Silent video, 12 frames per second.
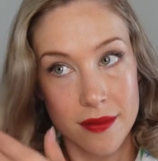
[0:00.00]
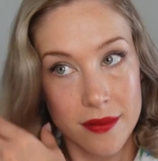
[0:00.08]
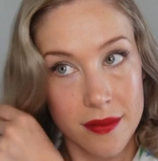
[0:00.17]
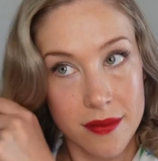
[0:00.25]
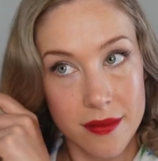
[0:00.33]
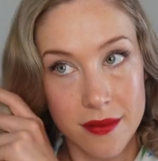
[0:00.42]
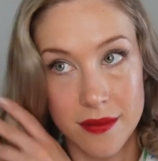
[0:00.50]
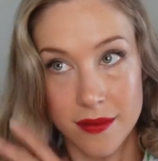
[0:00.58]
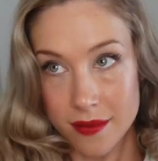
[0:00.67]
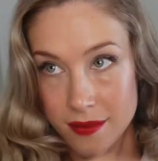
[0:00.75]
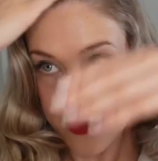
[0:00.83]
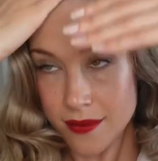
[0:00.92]

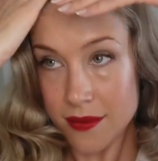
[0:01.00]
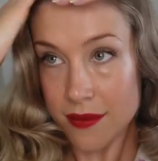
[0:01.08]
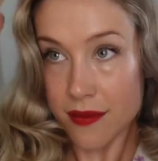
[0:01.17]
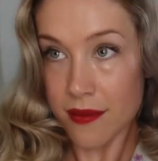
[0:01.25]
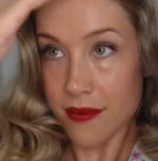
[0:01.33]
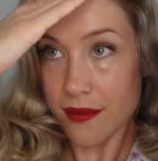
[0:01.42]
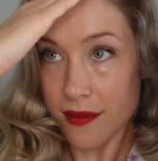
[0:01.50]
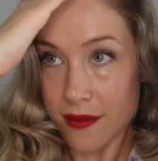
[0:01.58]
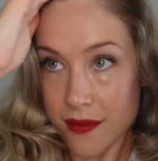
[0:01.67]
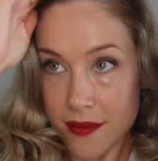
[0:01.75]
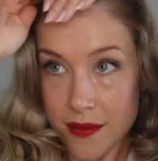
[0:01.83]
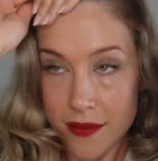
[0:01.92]

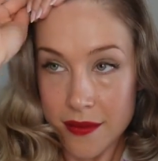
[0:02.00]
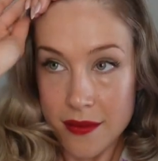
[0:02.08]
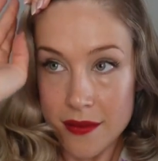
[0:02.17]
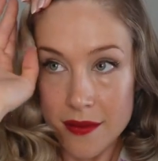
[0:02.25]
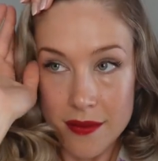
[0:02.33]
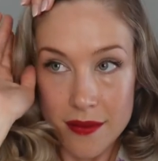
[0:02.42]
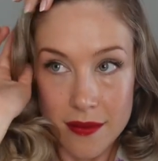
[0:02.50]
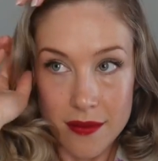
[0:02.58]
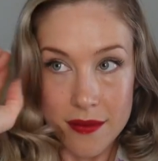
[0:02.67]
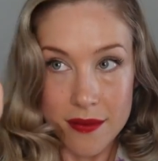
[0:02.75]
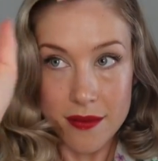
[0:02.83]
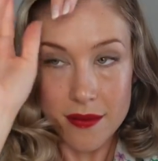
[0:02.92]

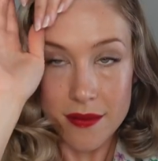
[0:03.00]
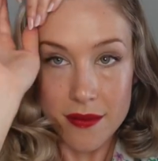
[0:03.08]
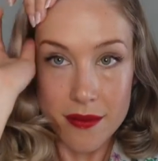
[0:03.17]
[no speech]